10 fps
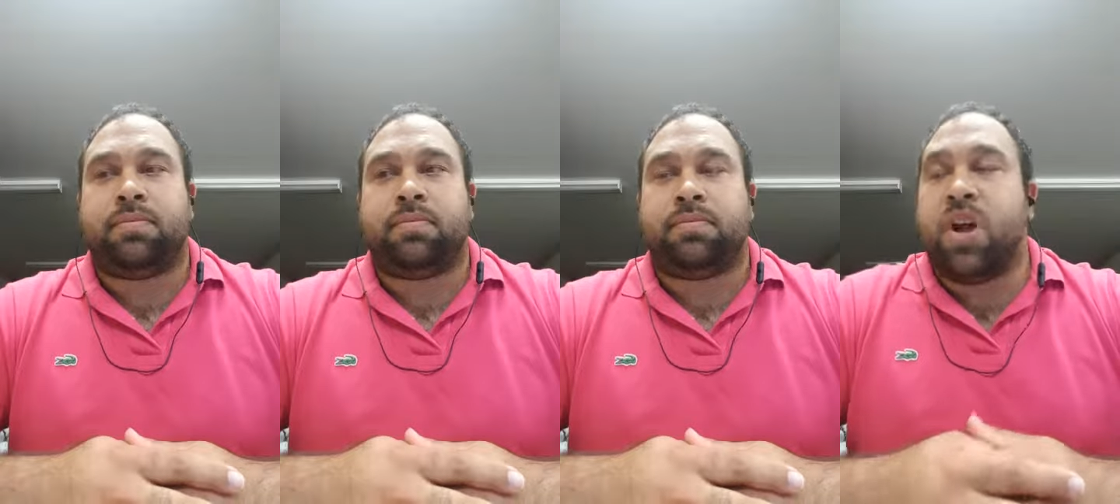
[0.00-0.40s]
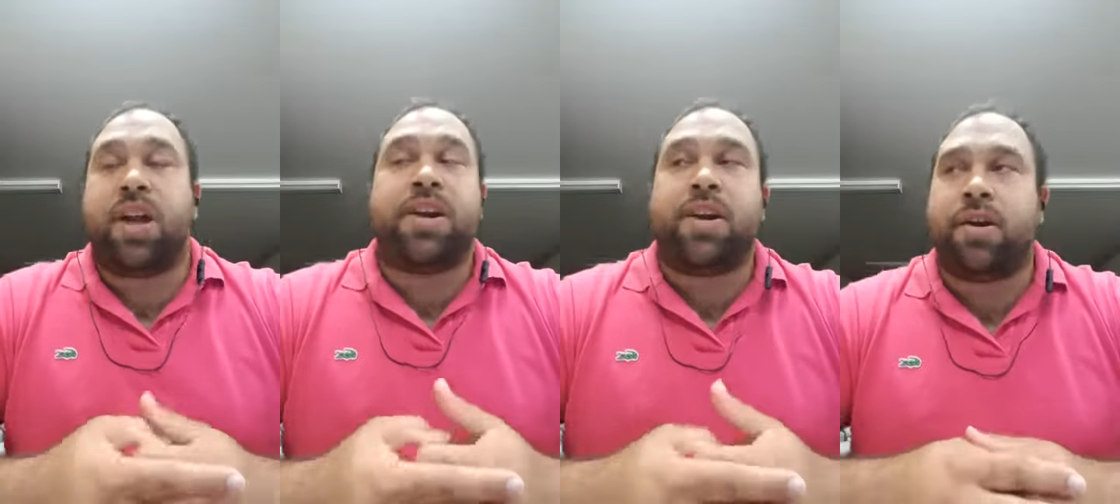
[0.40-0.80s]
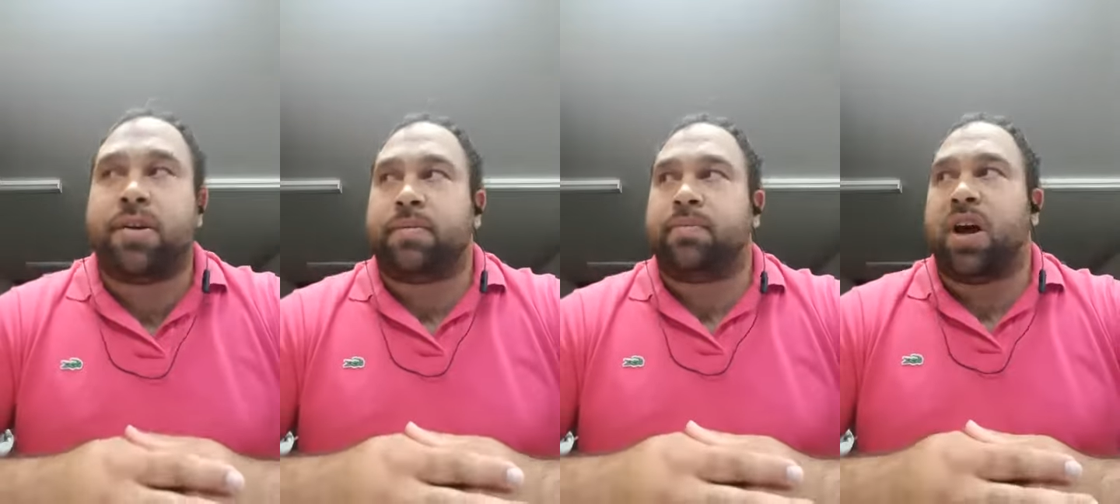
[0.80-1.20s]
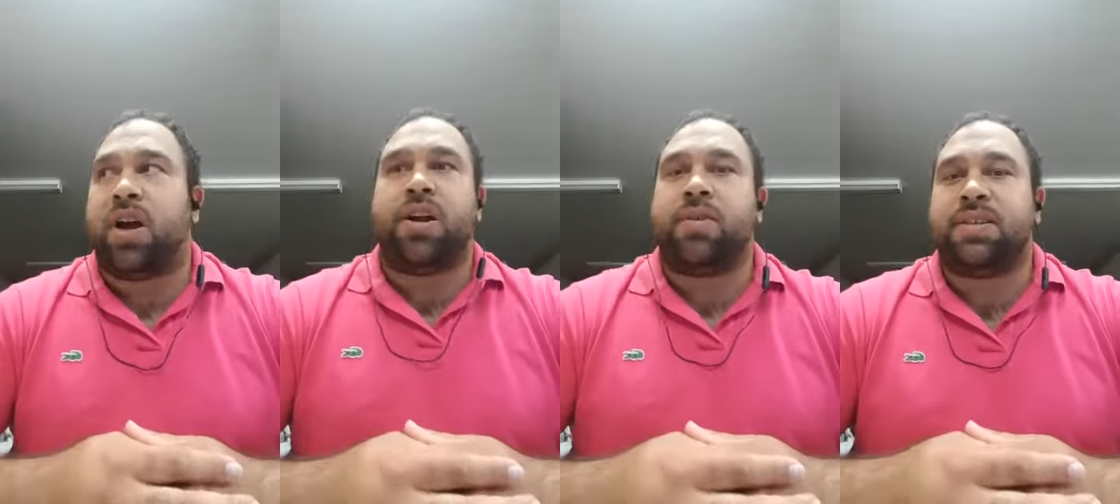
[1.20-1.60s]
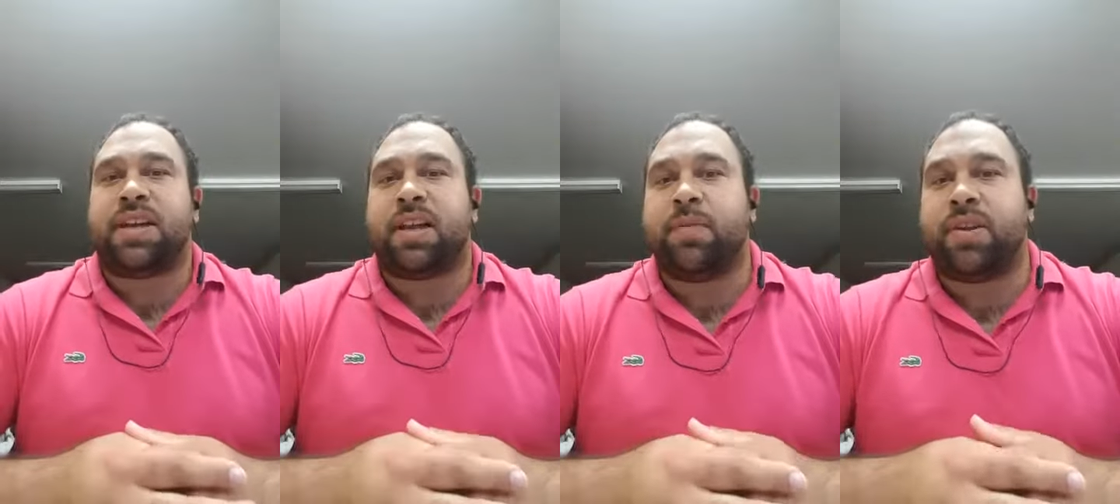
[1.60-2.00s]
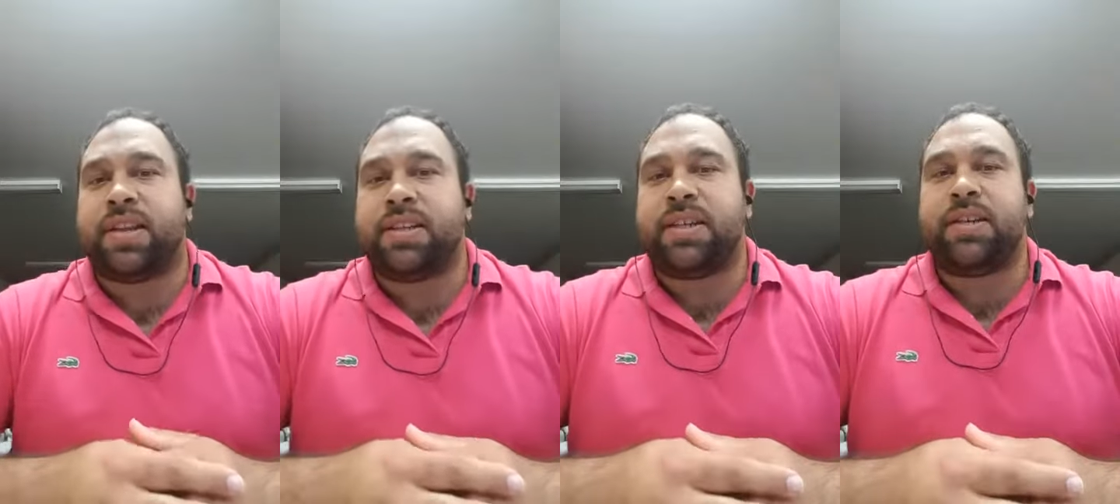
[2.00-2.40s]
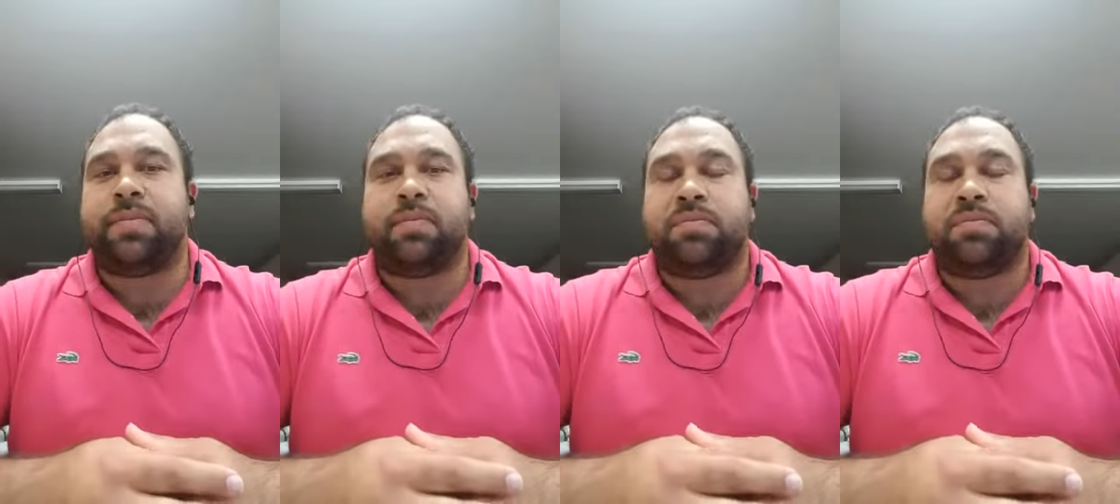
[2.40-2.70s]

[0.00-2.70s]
I don't know exactly what they did.